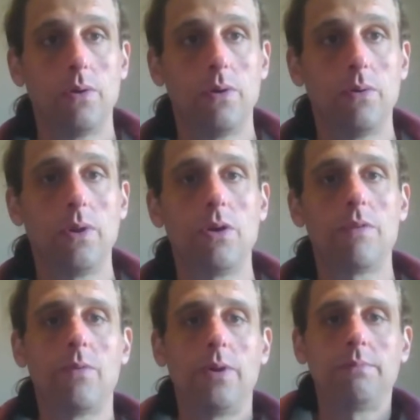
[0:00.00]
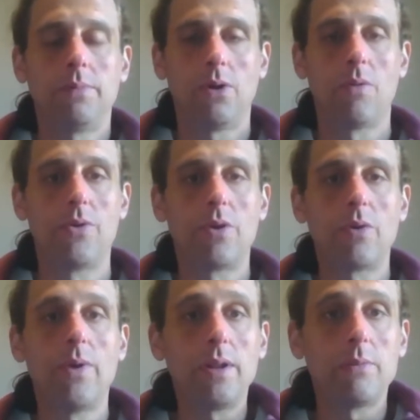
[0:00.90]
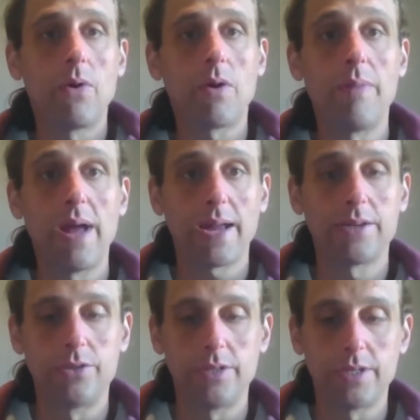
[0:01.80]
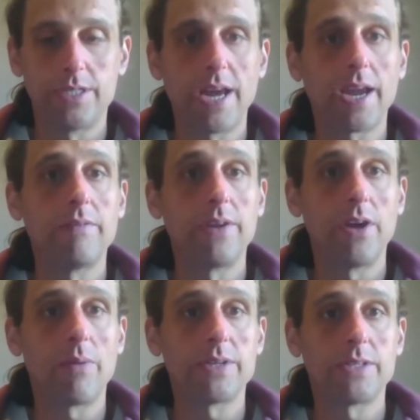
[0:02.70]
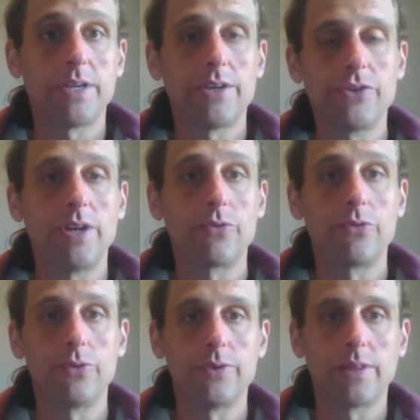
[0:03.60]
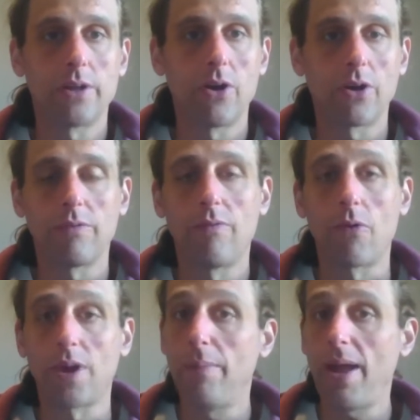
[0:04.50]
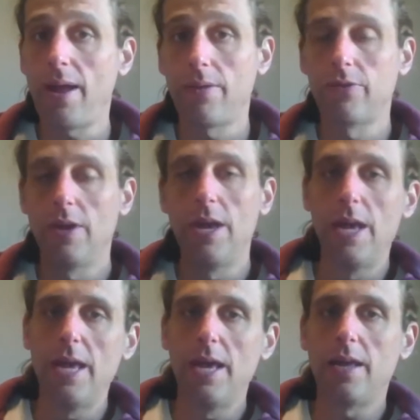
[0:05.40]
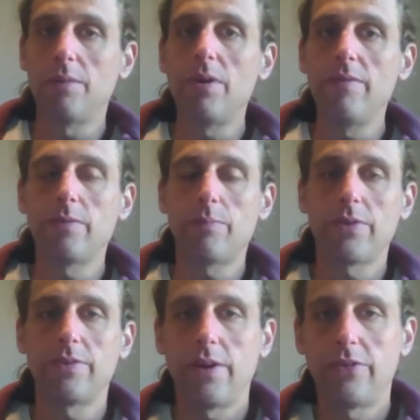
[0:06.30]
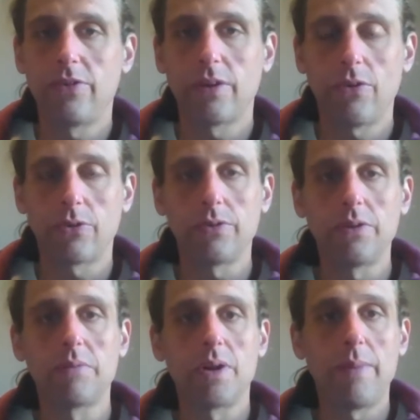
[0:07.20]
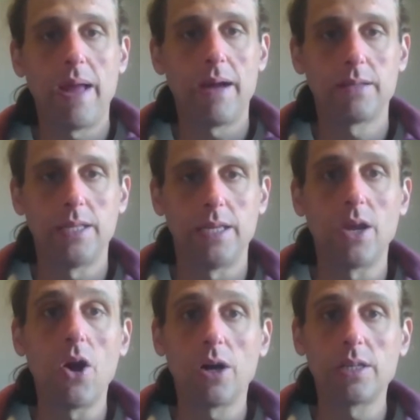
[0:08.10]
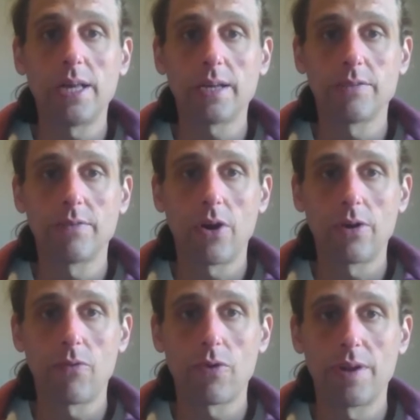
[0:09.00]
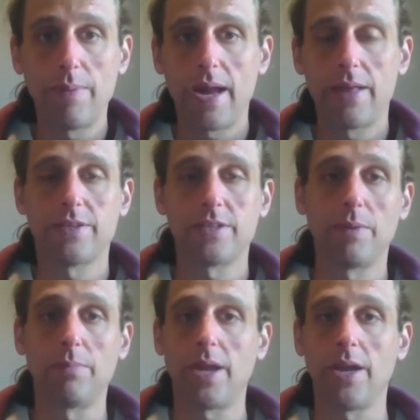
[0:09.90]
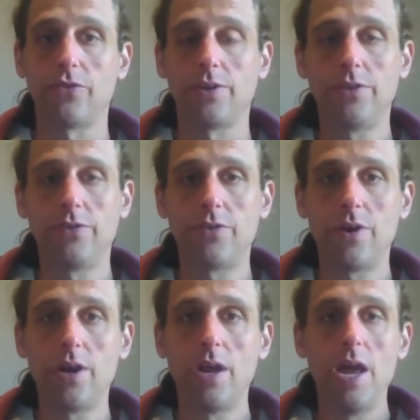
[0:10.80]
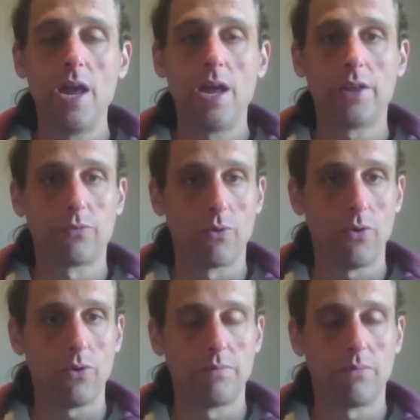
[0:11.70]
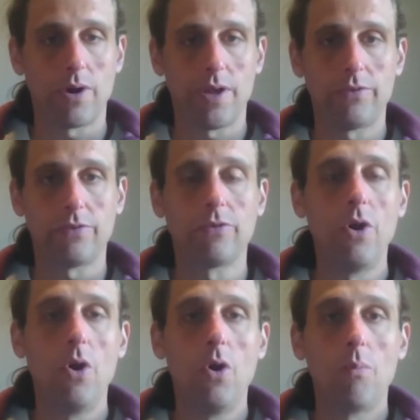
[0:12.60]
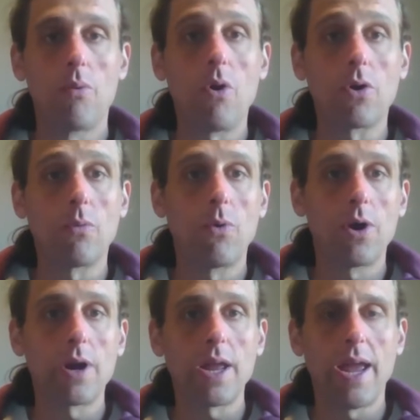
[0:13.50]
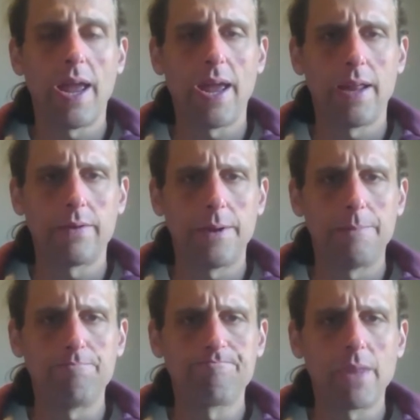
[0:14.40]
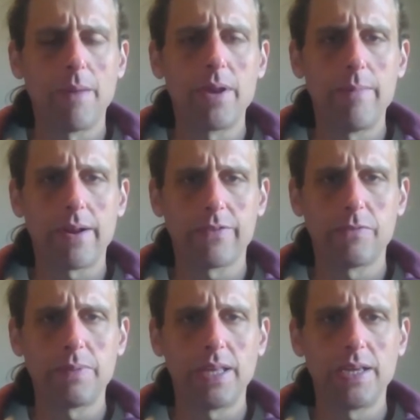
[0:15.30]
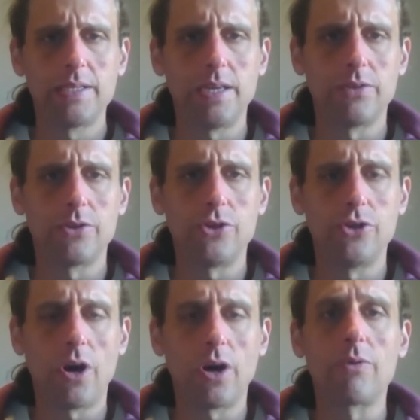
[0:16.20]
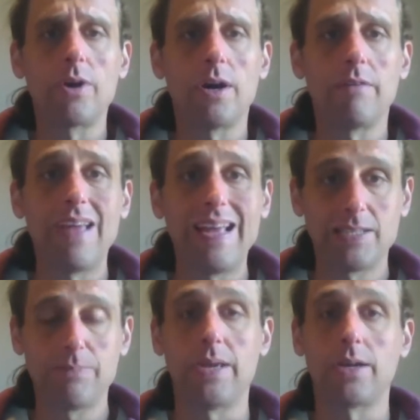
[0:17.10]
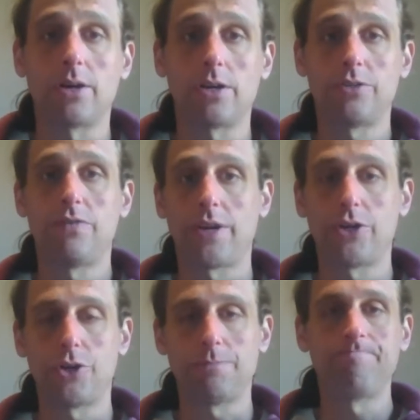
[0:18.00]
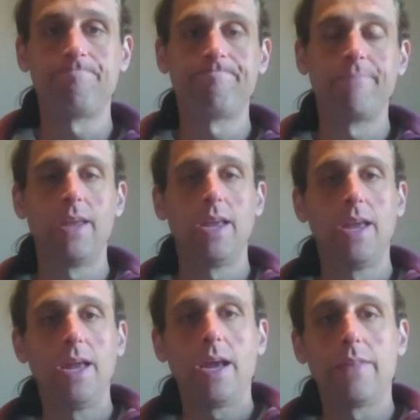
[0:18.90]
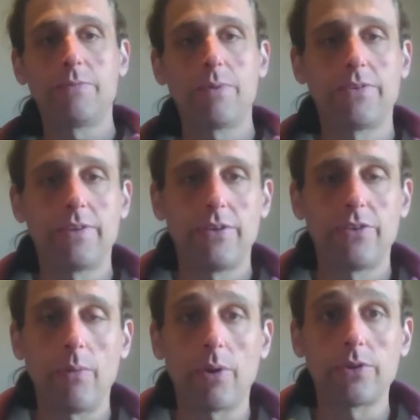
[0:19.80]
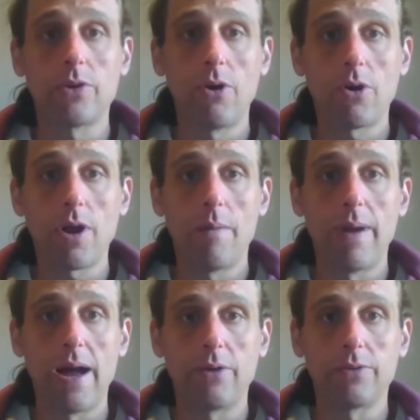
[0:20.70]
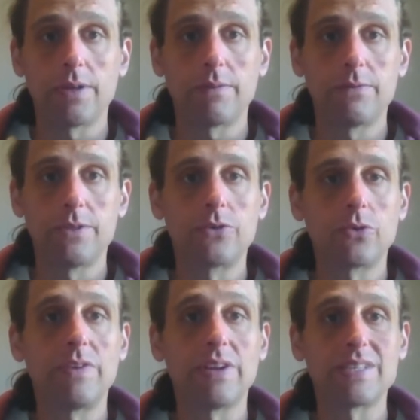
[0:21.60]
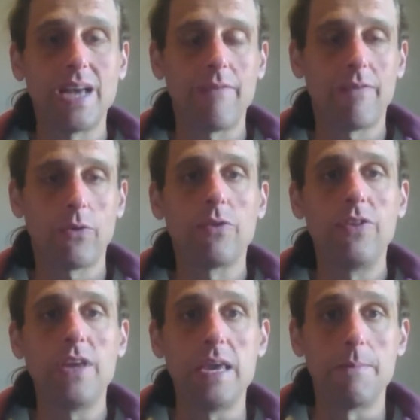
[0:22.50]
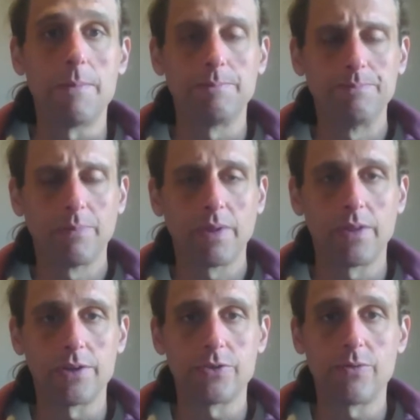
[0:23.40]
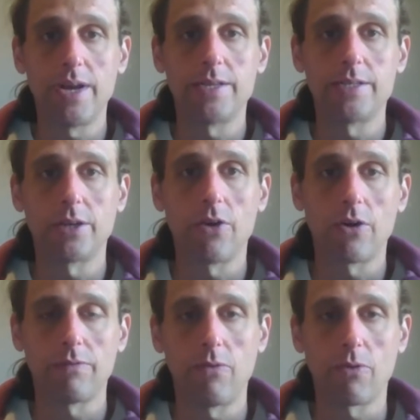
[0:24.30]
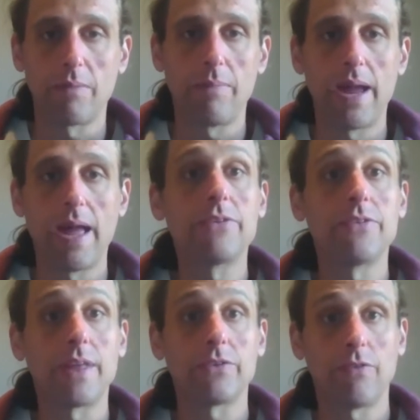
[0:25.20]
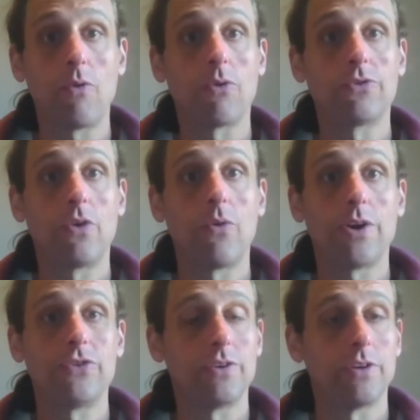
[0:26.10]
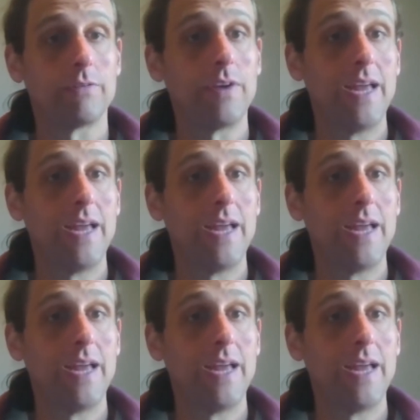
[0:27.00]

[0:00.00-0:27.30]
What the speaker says: Well, hello everyone. I hope you're doing well and welcome back to this second video presentation introducing the Garden of Forking Paths. In the previous presentation, I talked a little bit about the context of the Garden of Forking Paths, its publication history, its role in Borges's broader work, and a bit about its place in the genre of espionage fiction. In this presentation, I want to talk about the central philosophical theme that is raised in the Garden of Forking Paths, and that is, of course, the question of